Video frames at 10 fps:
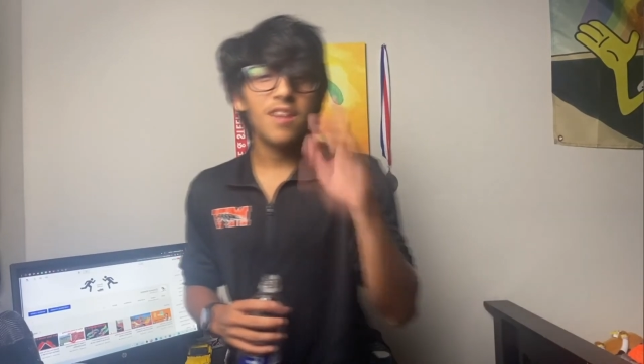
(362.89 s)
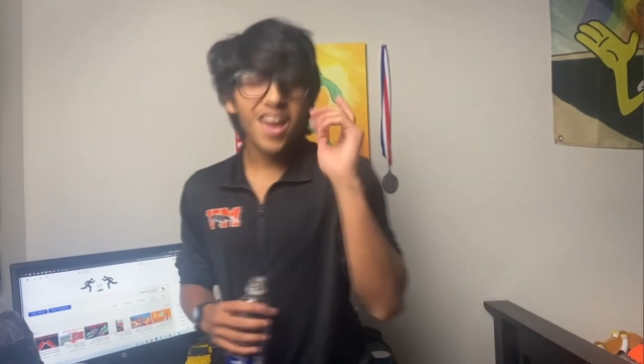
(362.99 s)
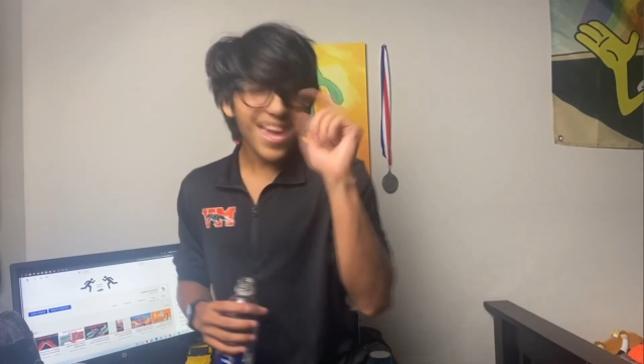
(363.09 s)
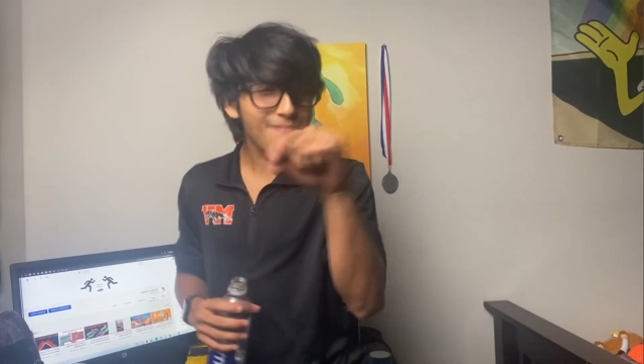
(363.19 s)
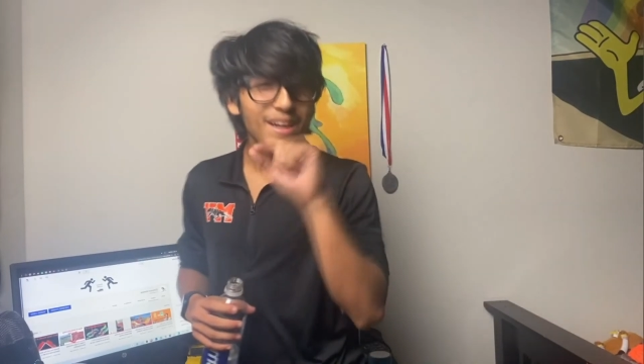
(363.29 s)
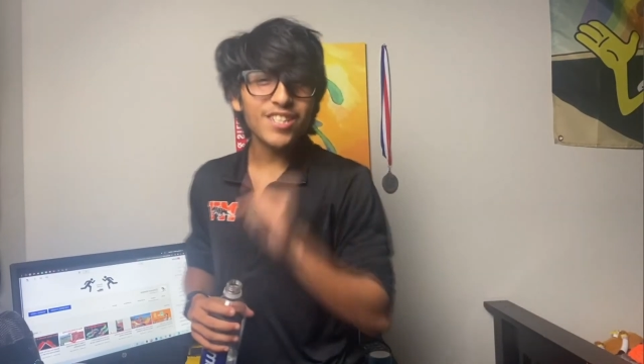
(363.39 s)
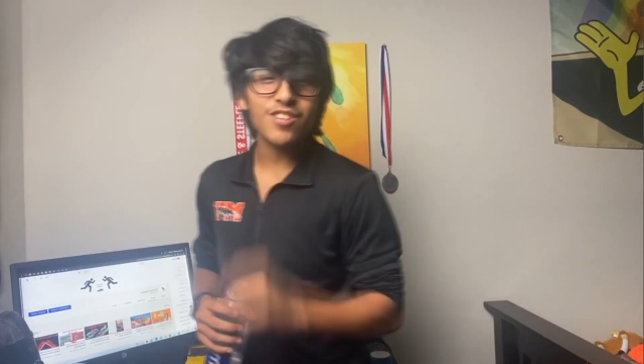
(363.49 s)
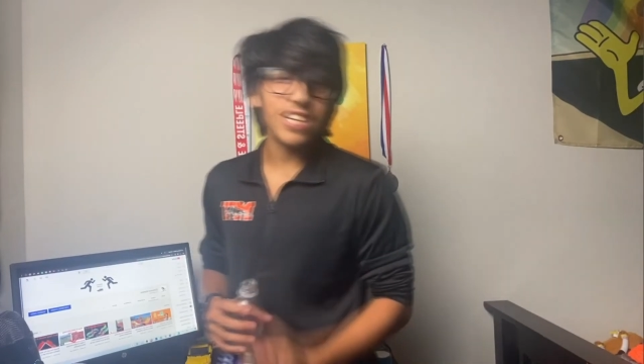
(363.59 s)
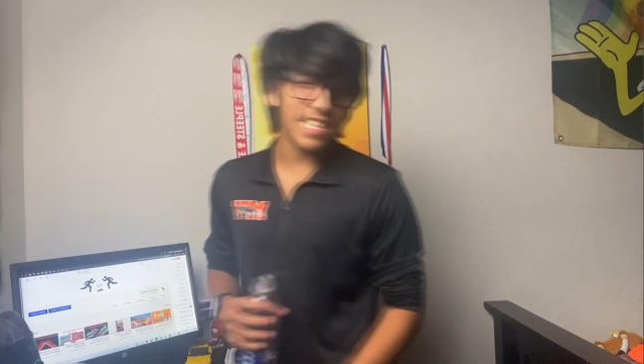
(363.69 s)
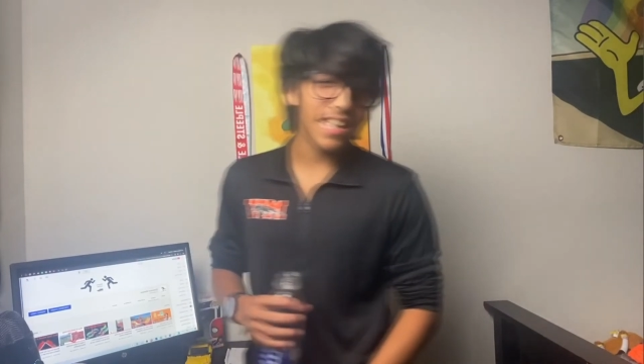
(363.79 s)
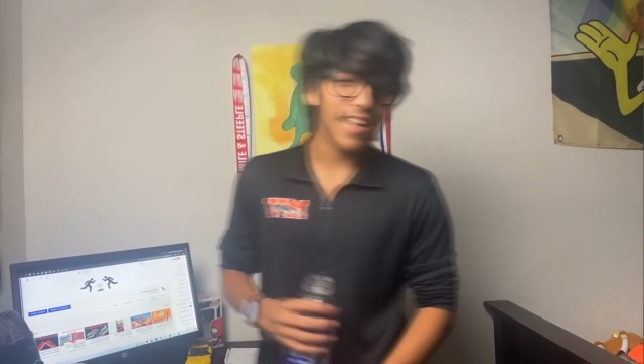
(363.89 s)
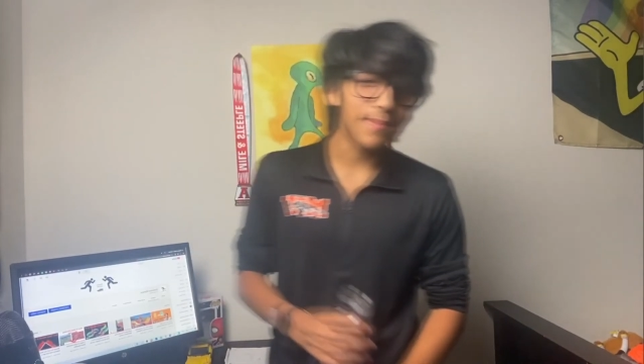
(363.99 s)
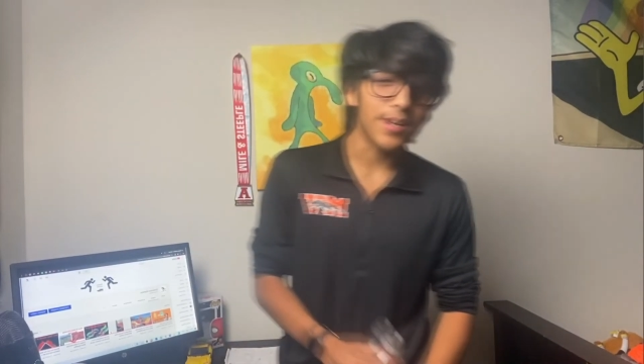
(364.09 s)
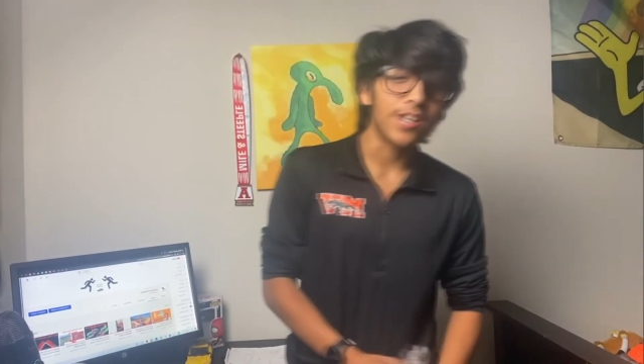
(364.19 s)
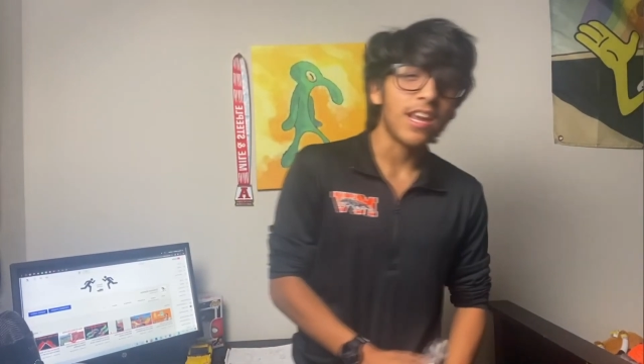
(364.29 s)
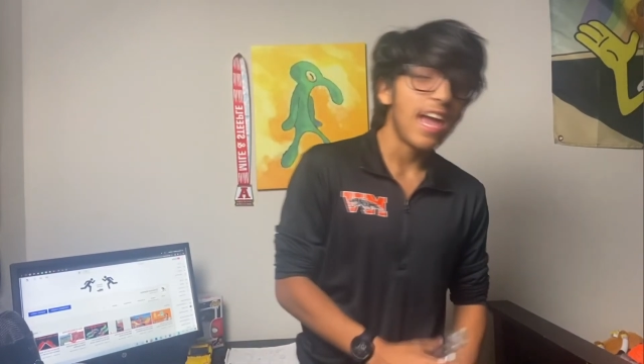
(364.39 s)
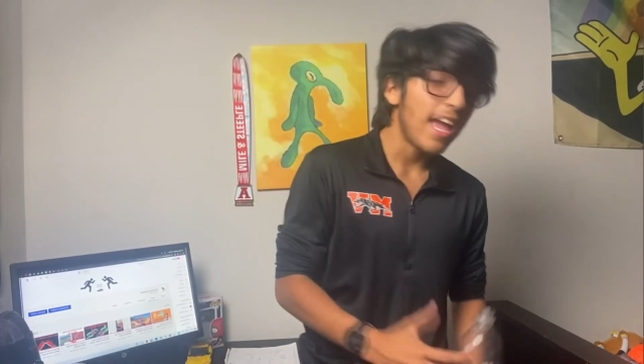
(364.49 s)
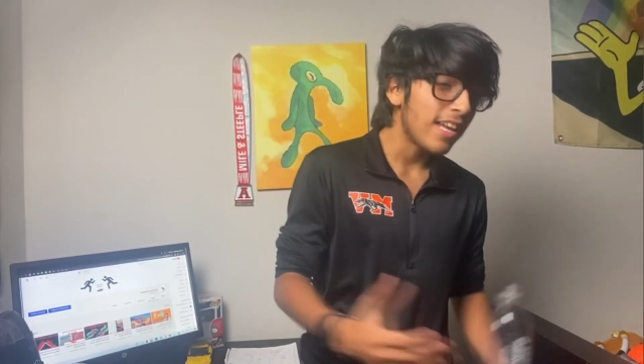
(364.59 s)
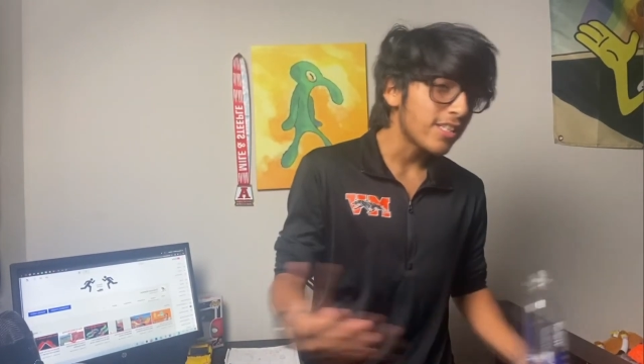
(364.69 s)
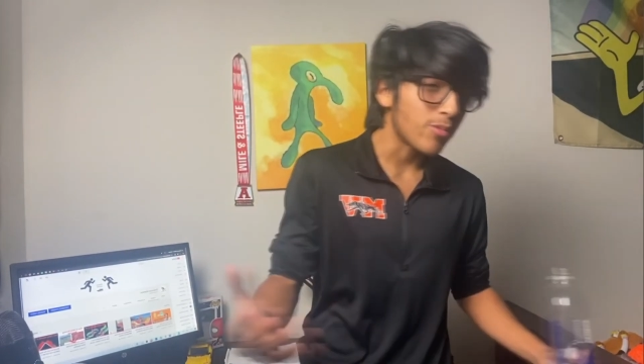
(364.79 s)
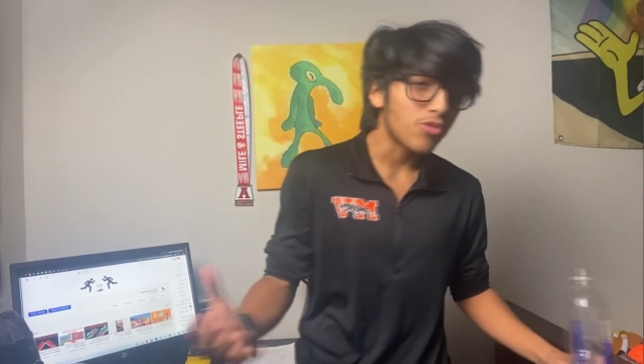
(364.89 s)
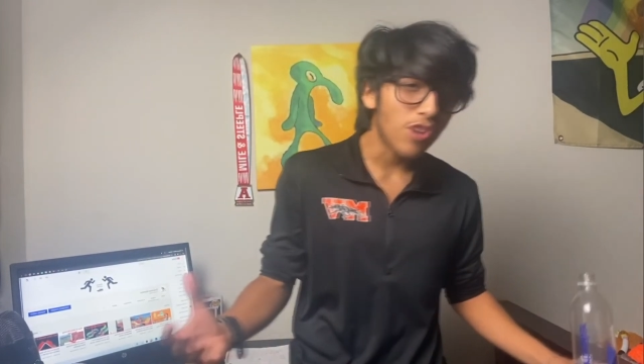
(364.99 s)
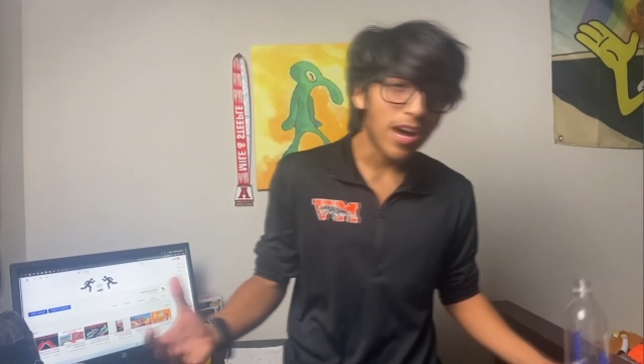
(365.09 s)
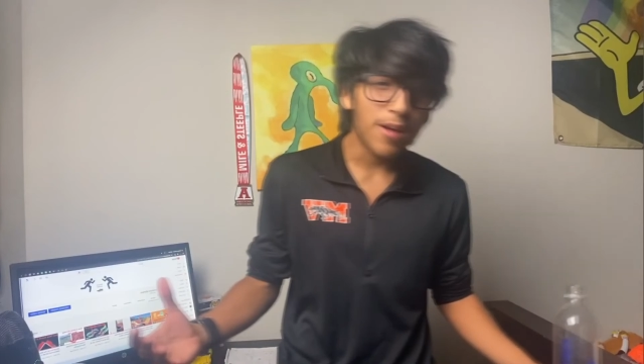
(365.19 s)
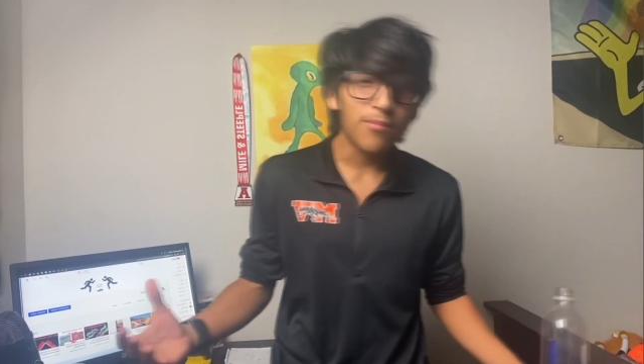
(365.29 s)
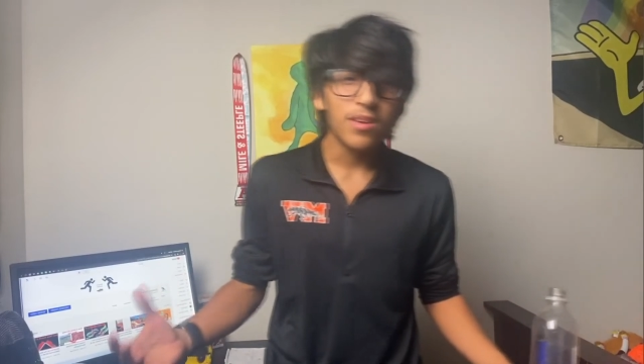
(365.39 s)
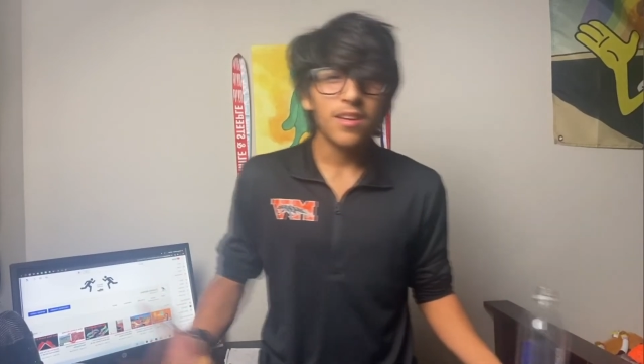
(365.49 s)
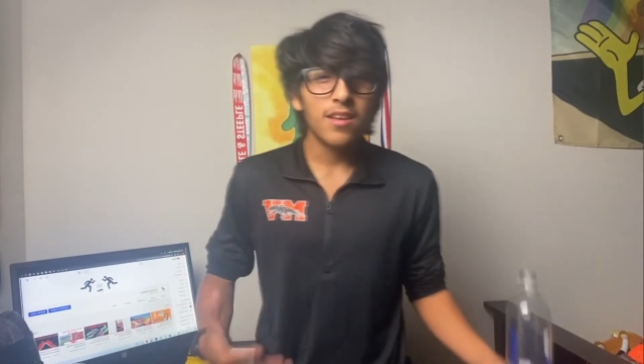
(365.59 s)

And make sure you hit the like button and subscribe,